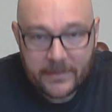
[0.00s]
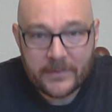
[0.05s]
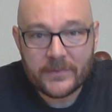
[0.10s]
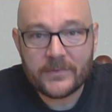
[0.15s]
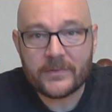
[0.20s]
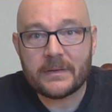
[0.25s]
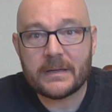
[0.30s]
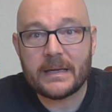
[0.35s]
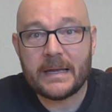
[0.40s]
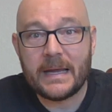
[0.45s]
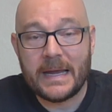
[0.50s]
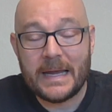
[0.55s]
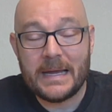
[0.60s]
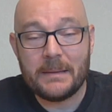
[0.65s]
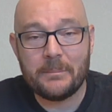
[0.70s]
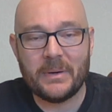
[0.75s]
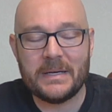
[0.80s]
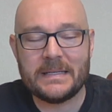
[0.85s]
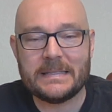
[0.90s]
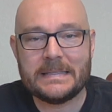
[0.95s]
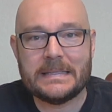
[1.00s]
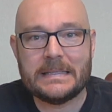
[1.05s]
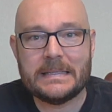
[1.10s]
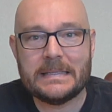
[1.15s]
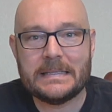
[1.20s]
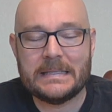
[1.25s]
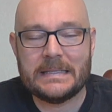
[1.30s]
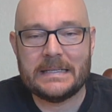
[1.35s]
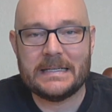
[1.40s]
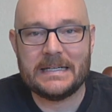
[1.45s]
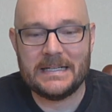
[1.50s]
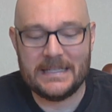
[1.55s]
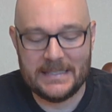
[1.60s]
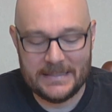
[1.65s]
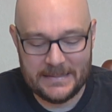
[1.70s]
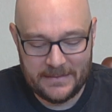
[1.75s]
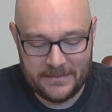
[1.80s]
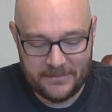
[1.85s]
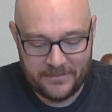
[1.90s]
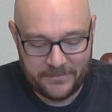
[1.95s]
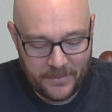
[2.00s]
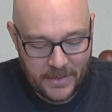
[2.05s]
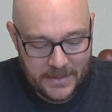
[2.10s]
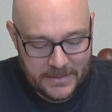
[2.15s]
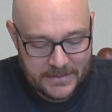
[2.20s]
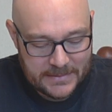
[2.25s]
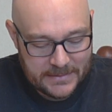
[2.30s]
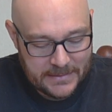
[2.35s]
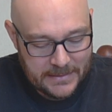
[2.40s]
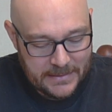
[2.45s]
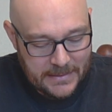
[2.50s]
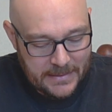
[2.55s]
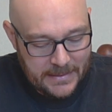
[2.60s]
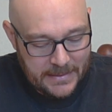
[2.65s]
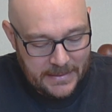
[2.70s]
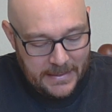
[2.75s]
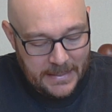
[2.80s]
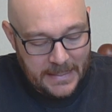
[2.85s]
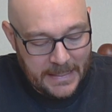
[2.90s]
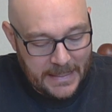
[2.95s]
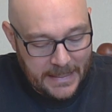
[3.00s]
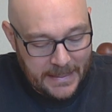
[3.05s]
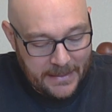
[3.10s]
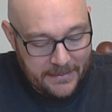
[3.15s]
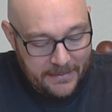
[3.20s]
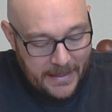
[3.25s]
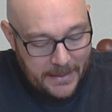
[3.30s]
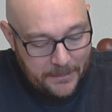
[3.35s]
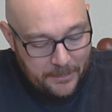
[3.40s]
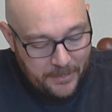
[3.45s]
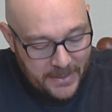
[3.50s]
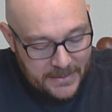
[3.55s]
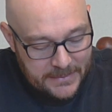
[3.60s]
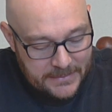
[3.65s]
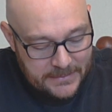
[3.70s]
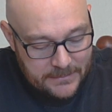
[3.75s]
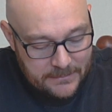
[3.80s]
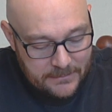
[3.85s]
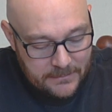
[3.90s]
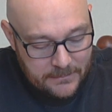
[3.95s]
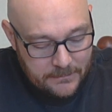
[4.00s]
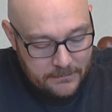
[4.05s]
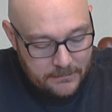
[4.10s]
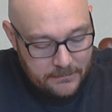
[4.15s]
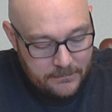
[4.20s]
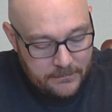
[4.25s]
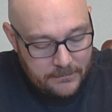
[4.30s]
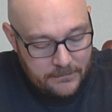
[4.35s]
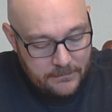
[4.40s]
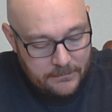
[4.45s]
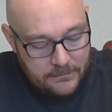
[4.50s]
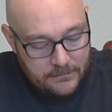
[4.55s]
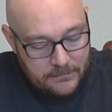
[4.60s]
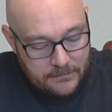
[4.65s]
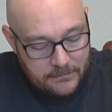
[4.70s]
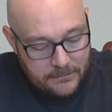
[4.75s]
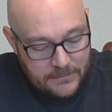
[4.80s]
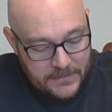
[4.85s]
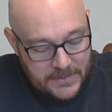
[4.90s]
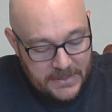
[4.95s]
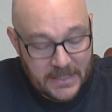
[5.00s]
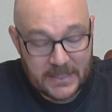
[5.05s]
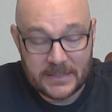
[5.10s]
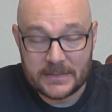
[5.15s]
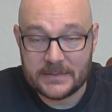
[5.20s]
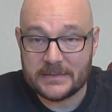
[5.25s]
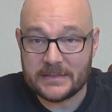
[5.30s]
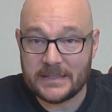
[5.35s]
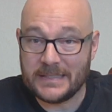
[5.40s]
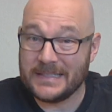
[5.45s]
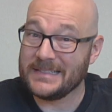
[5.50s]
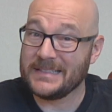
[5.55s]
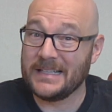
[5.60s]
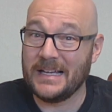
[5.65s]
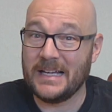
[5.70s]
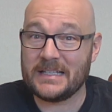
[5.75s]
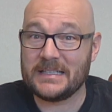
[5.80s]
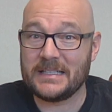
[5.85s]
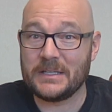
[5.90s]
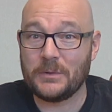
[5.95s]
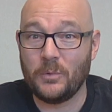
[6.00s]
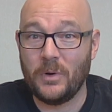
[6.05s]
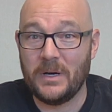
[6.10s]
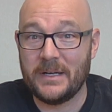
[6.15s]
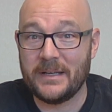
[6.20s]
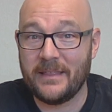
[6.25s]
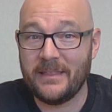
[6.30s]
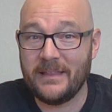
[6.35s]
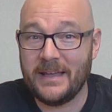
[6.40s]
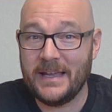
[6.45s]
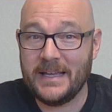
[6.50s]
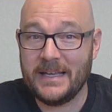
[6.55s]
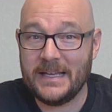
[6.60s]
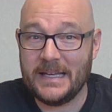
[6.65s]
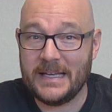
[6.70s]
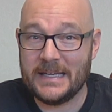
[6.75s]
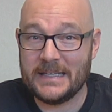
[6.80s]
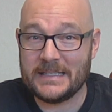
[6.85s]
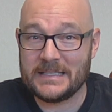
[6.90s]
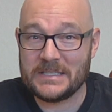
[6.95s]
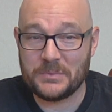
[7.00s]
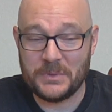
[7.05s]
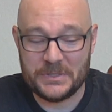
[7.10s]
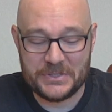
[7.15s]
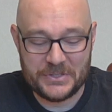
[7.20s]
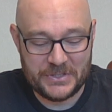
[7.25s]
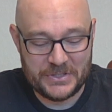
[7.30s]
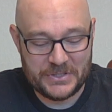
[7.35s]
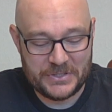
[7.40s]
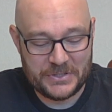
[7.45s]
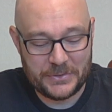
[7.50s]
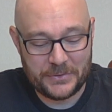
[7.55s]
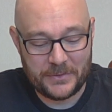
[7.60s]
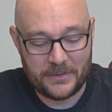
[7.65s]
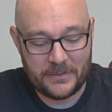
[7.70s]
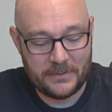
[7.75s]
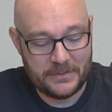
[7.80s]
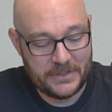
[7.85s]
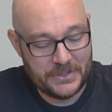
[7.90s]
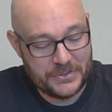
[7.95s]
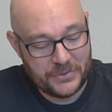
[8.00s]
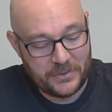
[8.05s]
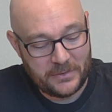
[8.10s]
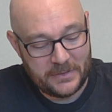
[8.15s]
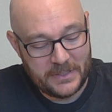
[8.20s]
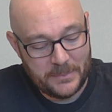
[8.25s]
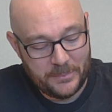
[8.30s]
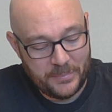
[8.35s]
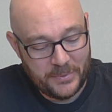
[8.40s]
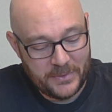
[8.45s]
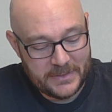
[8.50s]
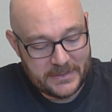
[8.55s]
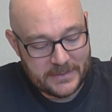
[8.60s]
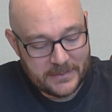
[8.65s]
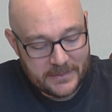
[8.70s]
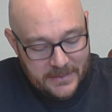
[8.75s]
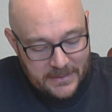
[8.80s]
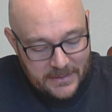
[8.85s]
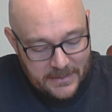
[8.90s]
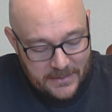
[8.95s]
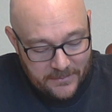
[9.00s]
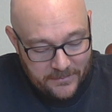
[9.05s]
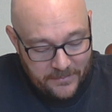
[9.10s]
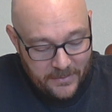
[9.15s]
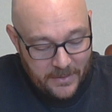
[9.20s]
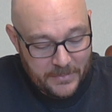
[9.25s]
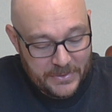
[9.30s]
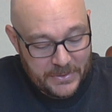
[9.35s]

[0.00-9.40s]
it is, a button on the front, and that button does exactly one thing. It switches your digital input from